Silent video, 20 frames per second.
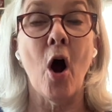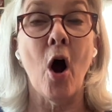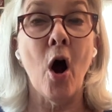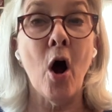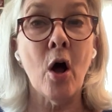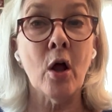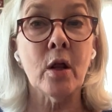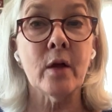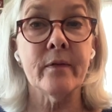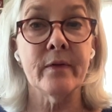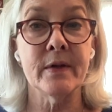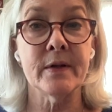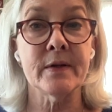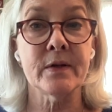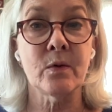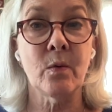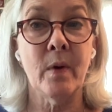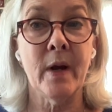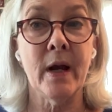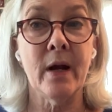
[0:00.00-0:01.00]
all of the
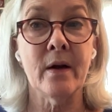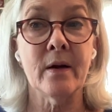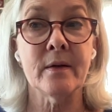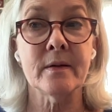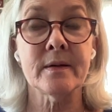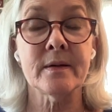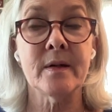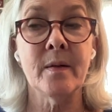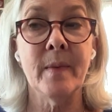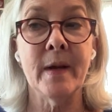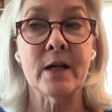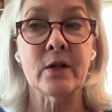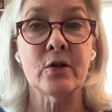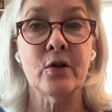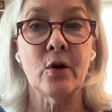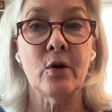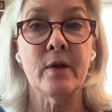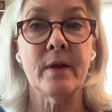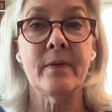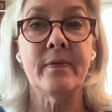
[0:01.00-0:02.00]
squares to make
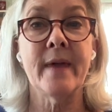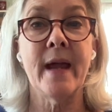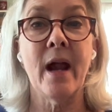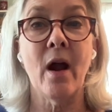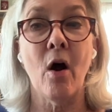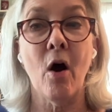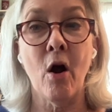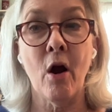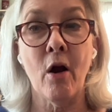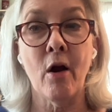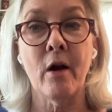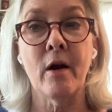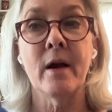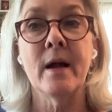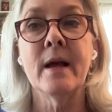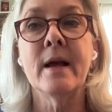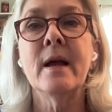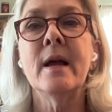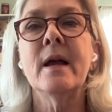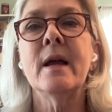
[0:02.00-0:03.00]
sure that they are
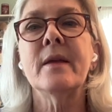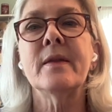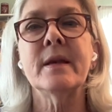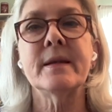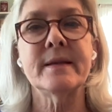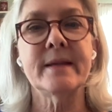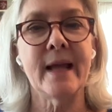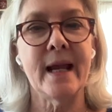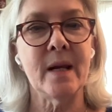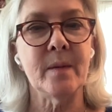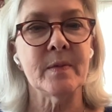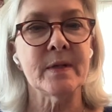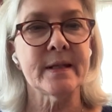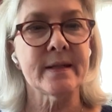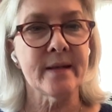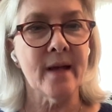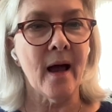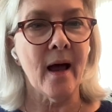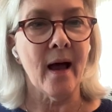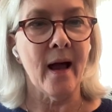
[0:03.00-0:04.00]
the same
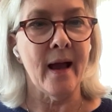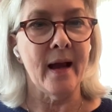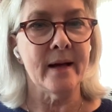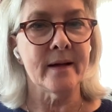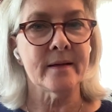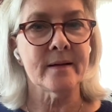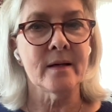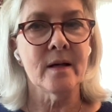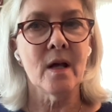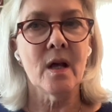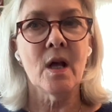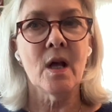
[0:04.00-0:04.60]
size.